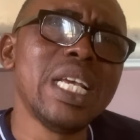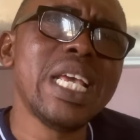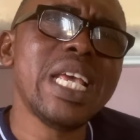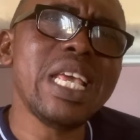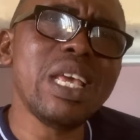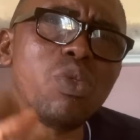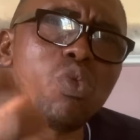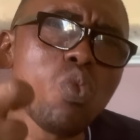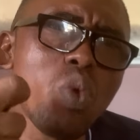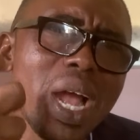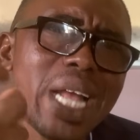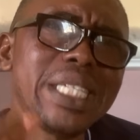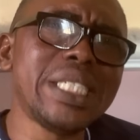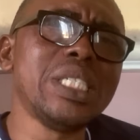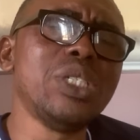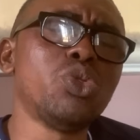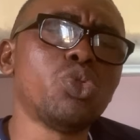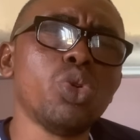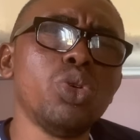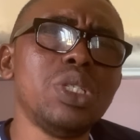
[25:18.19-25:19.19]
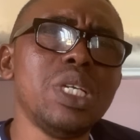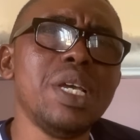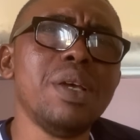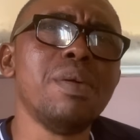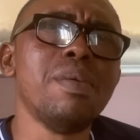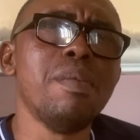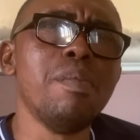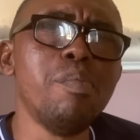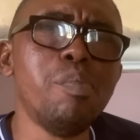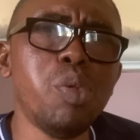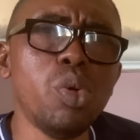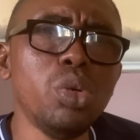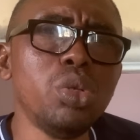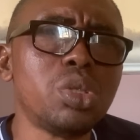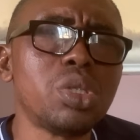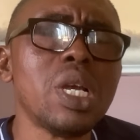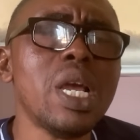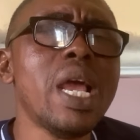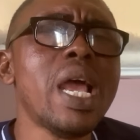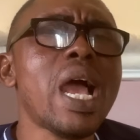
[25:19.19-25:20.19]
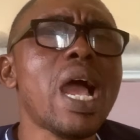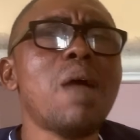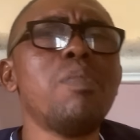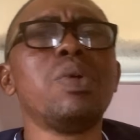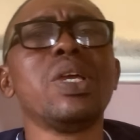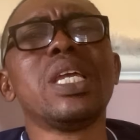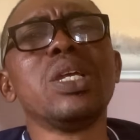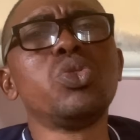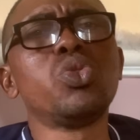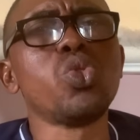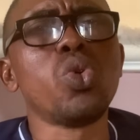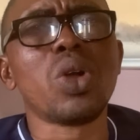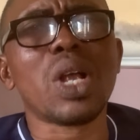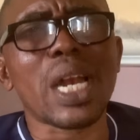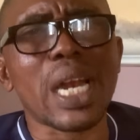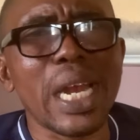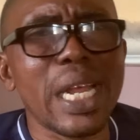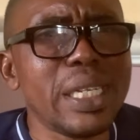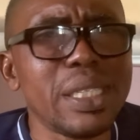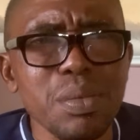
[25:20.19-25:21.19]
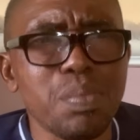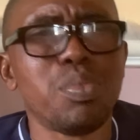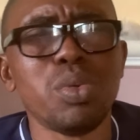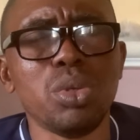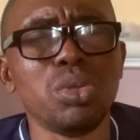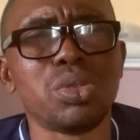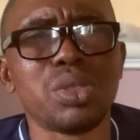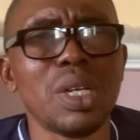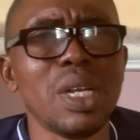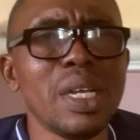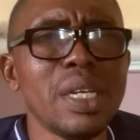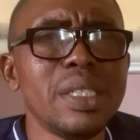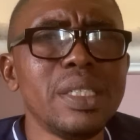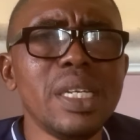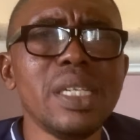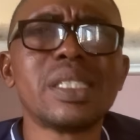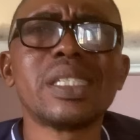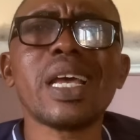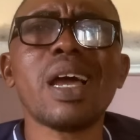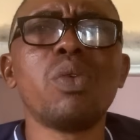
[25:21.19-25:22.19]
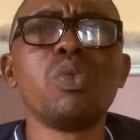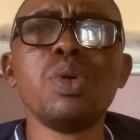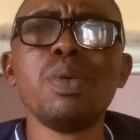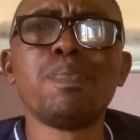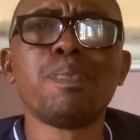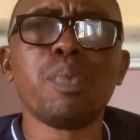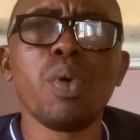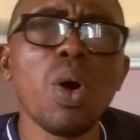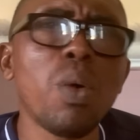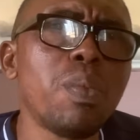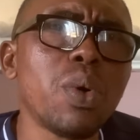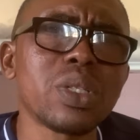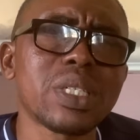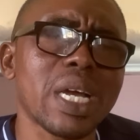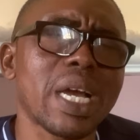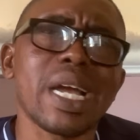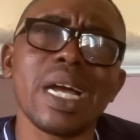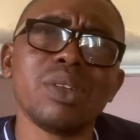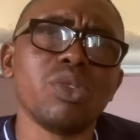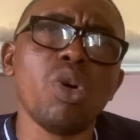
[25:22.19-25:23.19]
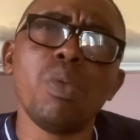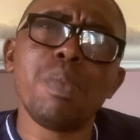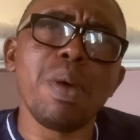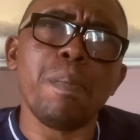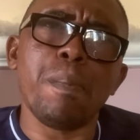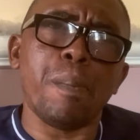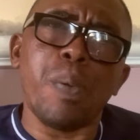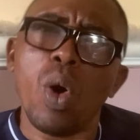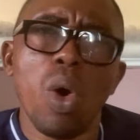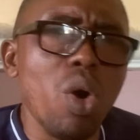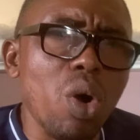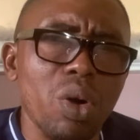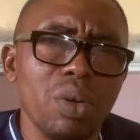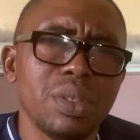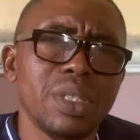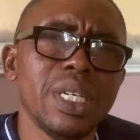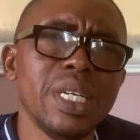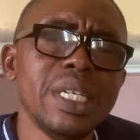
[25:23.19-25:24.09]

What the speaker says: He went into the bush and began to clear the bush. They said, I'll be poor, but I cannot be poor.